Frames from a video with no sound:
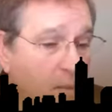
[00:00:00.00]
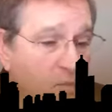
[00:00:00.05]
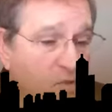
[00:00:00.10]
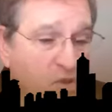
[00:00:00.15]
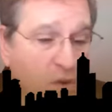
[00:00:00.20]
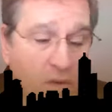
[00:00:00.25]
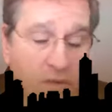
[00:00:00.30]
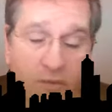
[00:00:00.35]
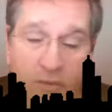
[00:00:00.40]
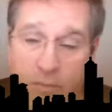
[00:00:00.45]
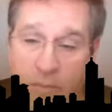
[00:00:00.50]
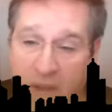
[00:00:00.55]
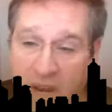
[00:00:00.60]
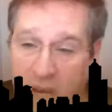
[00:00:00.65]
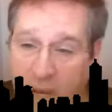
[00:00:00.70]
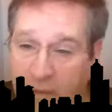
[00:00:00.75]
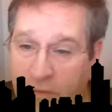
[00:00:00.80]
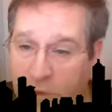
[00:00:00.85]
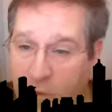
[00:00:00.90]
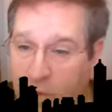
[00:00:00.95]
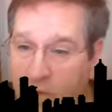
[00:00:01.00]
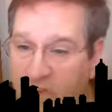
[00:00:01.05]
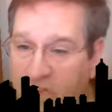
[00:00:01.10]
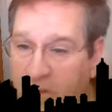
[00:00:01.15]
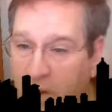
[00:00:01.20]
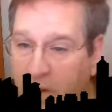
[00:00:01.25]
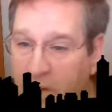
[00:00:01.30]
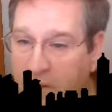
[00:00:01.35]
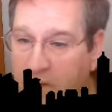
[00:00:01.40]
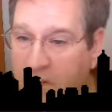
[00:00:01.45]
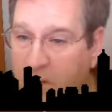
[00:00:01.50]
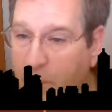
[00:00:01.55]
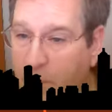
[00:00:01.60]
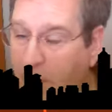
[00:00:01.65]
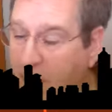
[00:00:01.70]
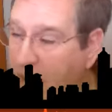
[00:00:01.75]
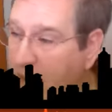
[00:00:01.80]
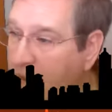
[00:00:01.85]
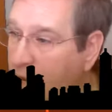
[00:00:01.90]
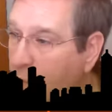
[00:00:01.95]
So many of you start to
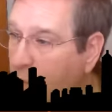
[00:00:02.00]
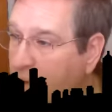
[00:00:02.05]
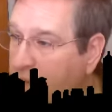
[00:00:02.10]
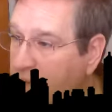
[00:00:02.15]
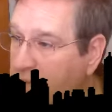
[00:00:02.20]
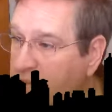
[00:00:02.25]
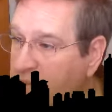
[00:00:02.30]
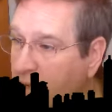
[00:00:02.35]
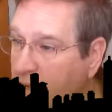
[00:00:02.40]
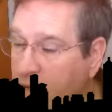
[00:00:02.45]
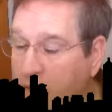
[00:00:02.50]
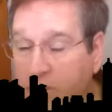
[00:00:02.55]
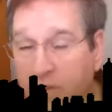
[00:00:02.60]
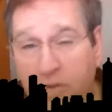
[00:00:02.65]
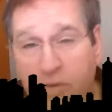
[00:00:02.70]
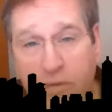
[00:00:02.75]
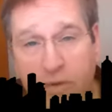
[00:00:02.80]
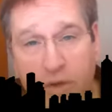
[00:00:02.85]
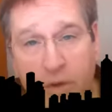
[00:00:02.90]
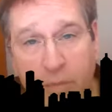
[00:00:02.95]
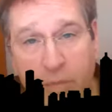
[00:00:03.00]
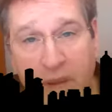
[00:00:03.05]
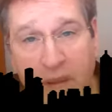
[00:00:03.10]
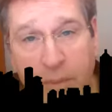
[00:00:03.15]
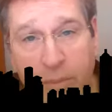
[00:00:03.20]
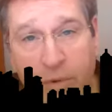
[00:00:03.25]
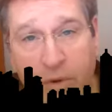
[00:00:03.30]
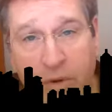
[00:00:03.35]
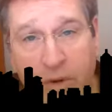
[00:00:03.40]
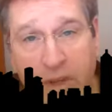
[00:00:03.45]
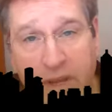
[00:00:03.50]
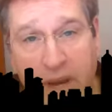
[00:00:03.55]
panic when you start doing your paper,